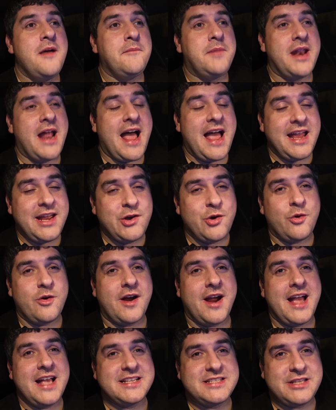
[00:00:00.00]
But
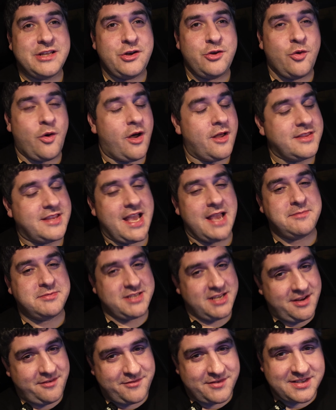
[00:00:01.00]
Igor has to do all
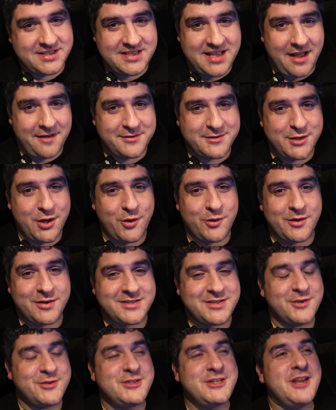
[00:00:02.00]
types of different stuff. So
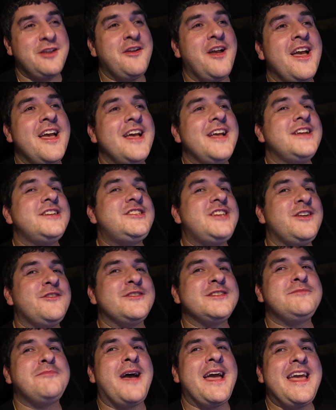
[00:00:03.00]
she
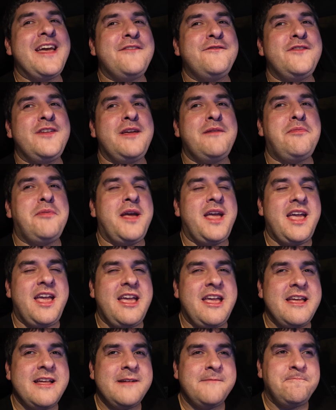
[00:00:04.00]
was my
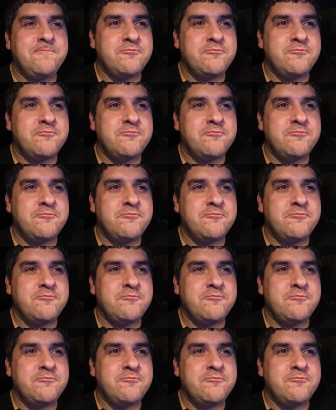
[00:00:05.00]
MVP.